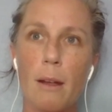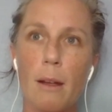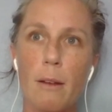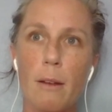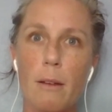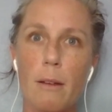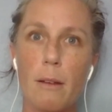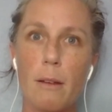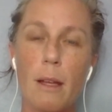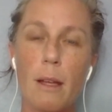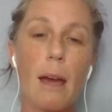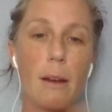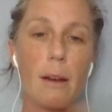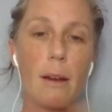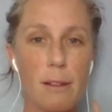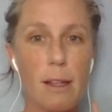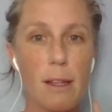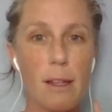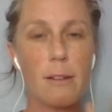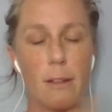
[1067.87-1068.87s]
yeah, because
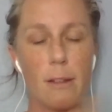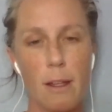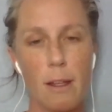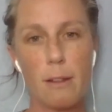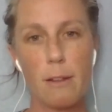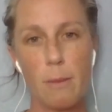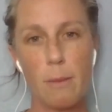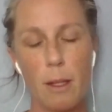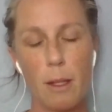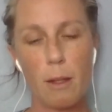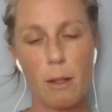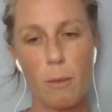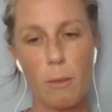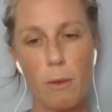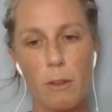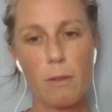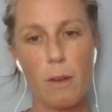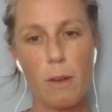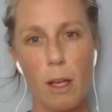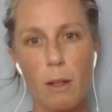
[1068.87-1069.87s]
that's being the
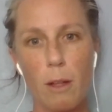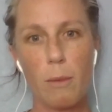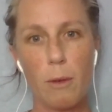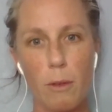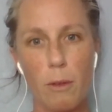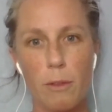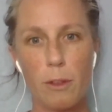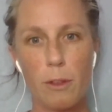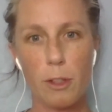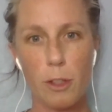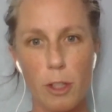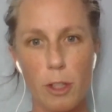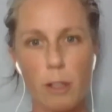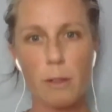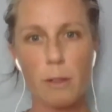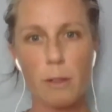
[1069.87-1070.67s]
most valuable for sure.